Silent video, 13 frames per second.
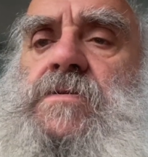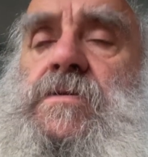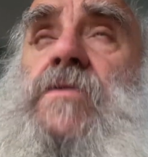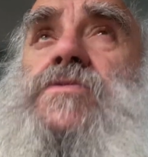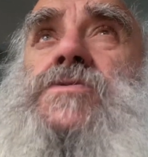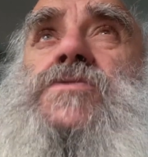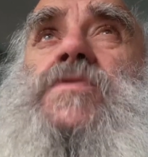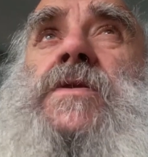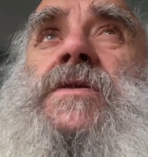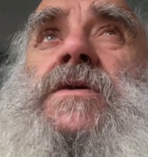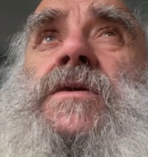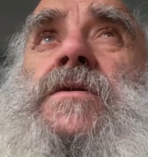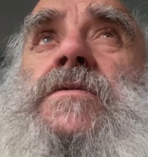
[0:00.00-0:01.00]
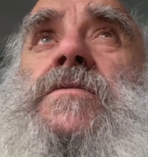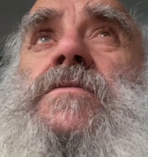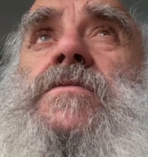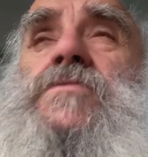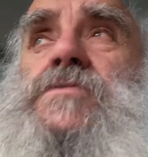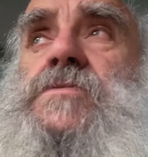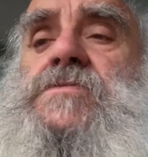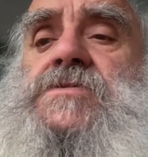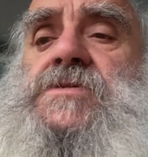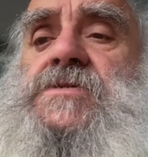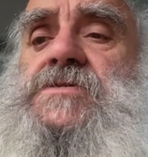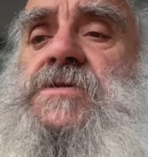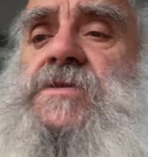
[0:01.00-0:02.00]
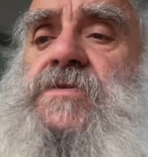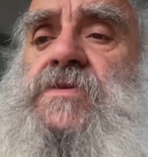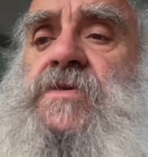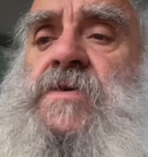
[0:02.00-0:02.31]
it's 20, no, it's not, 16th.